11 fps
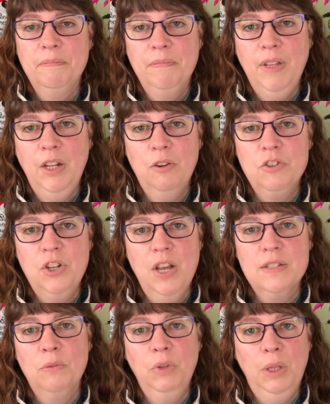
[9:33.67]
You know, she
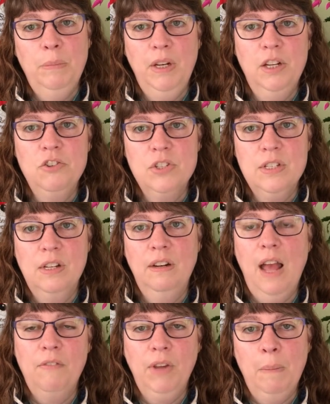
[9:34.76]
hasn't really been interested in
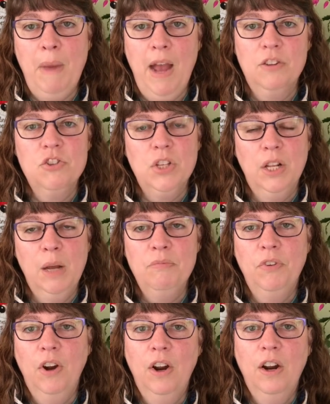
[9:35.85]
having a match set up
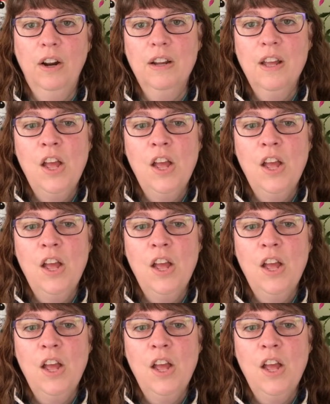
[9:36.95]
for her.